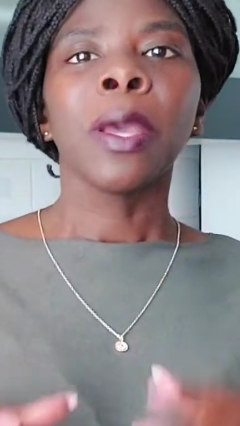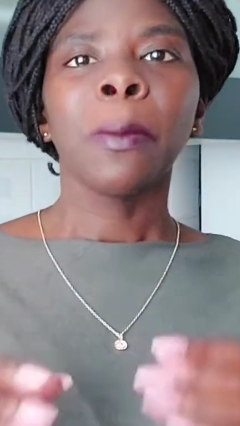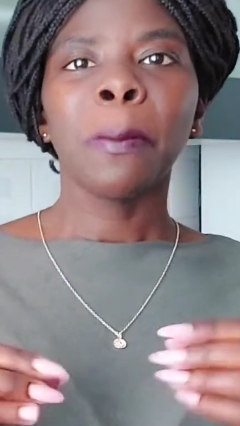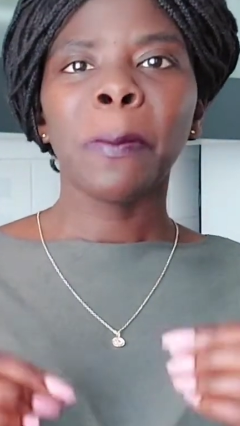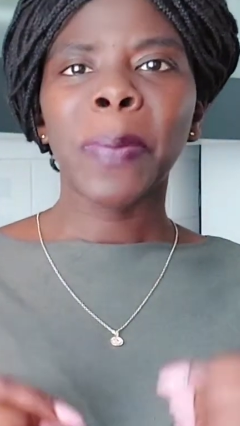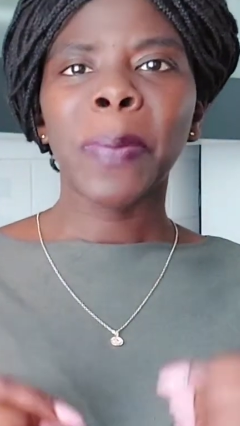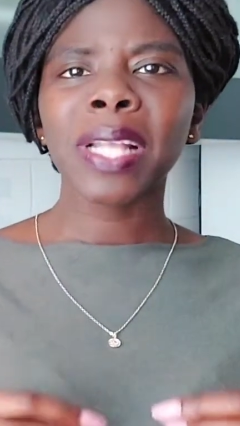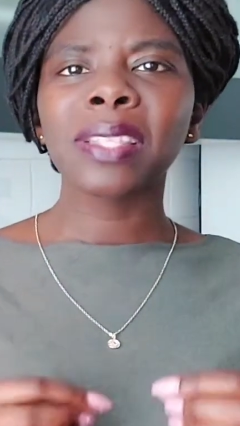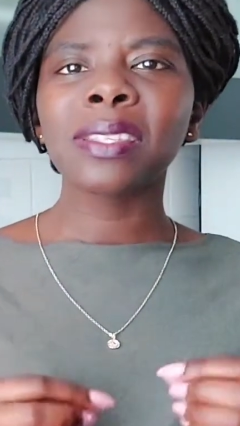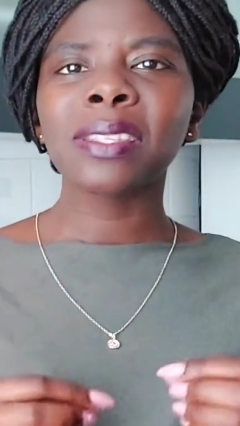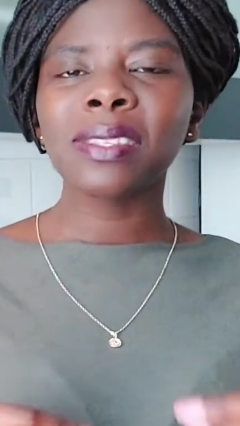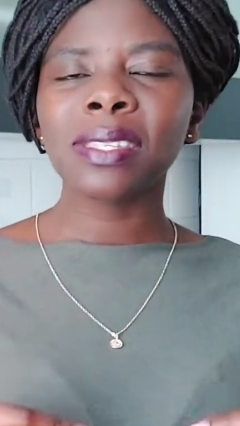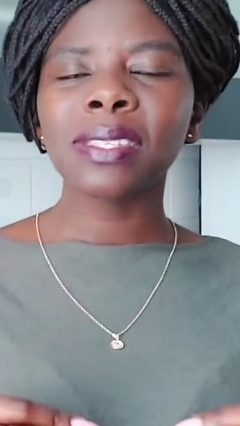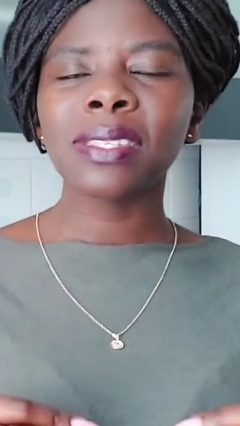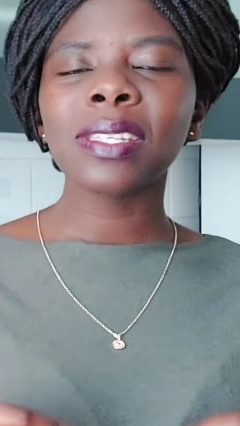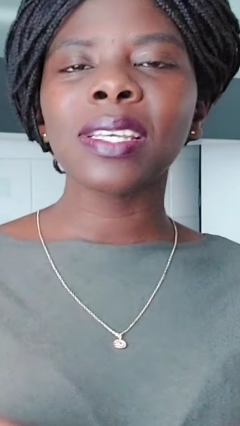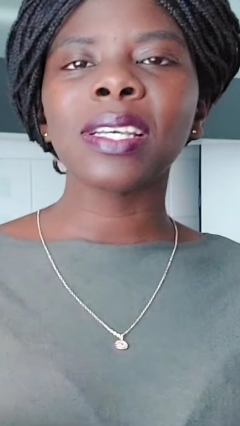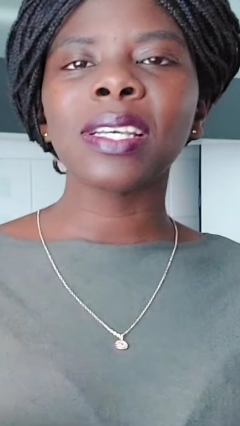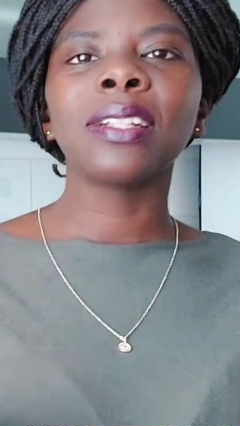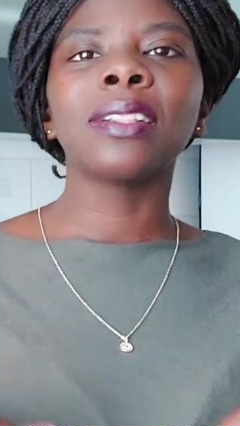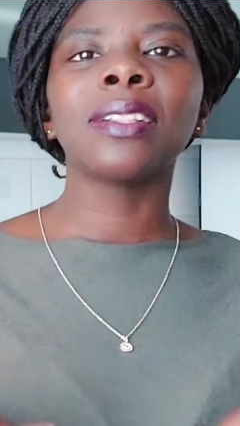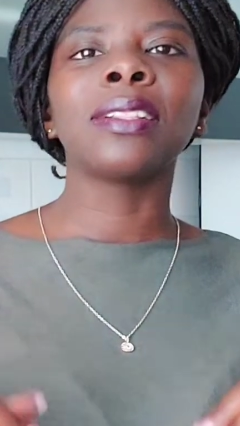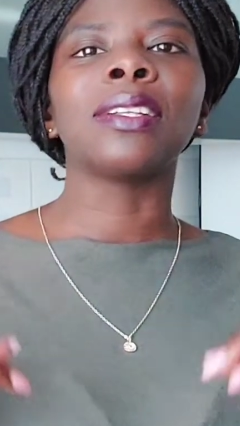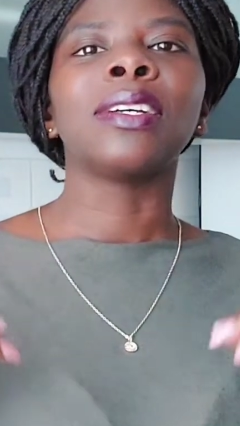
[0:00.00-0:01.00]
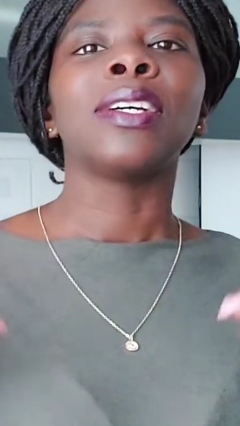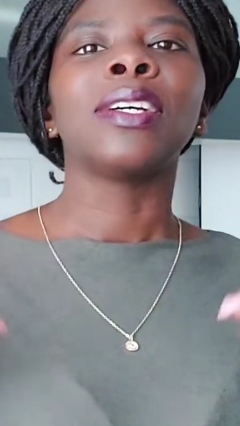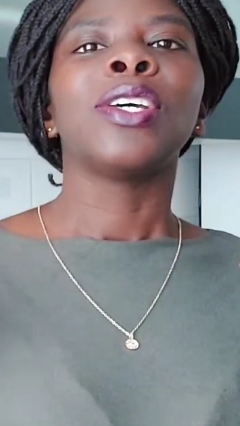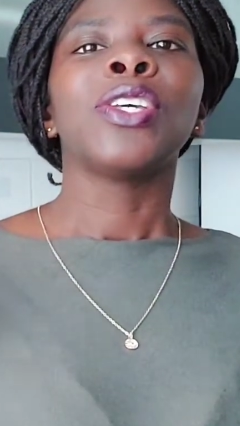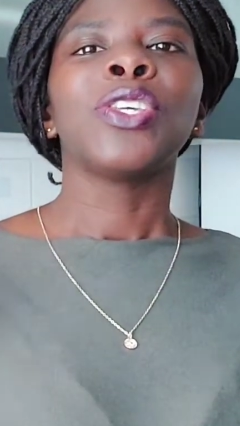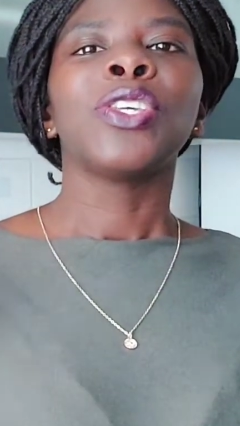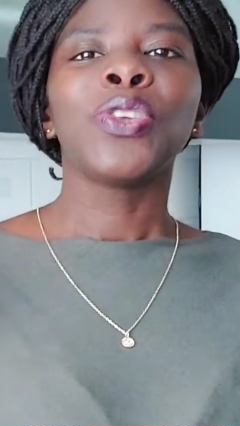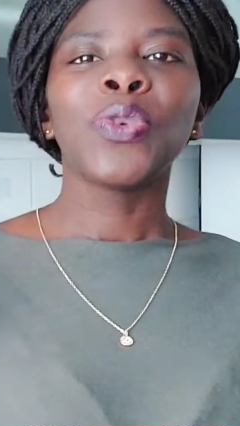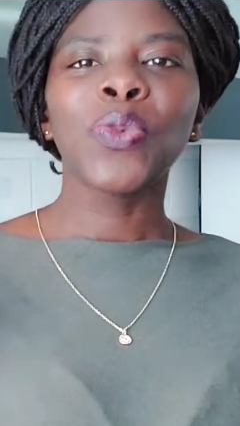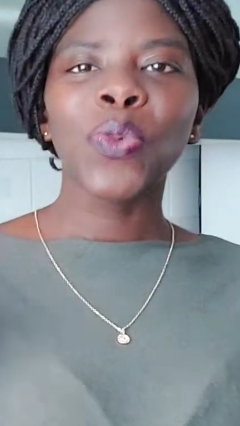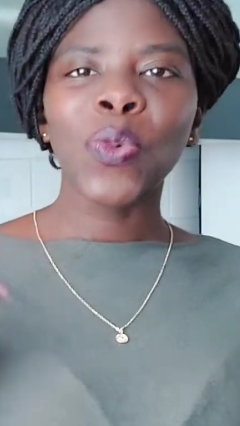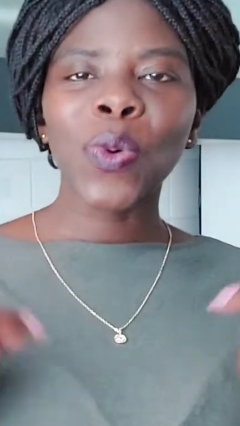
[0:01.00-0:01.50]
But still,
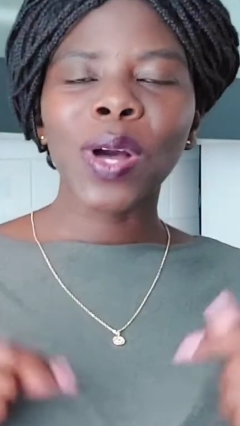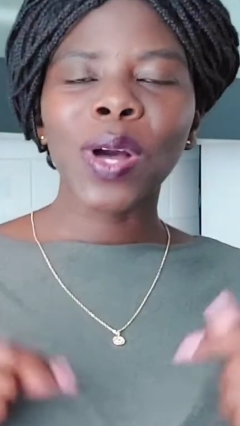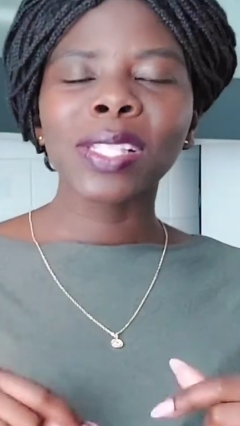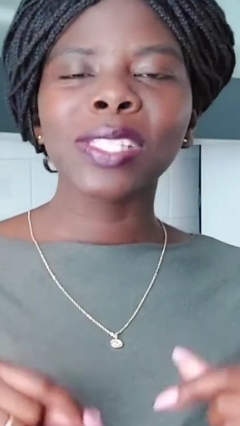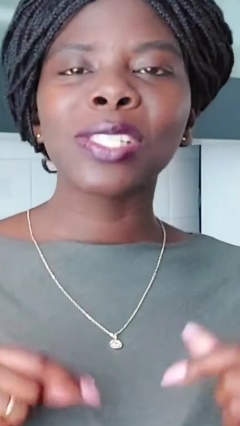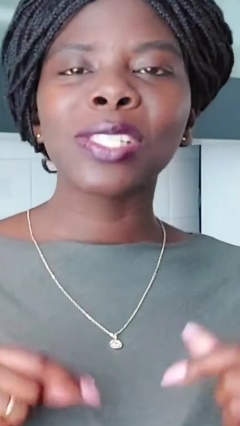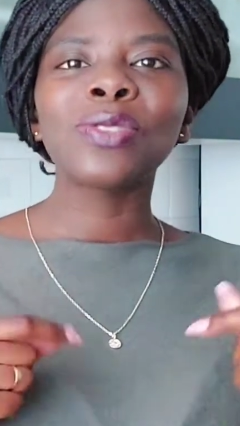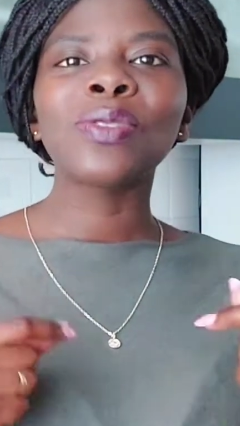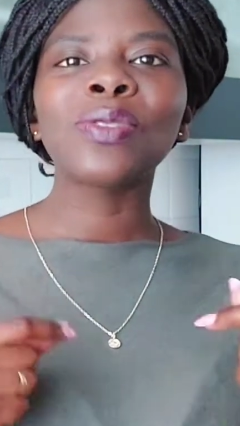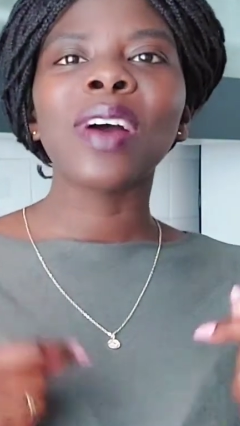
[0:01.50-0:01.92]
you want to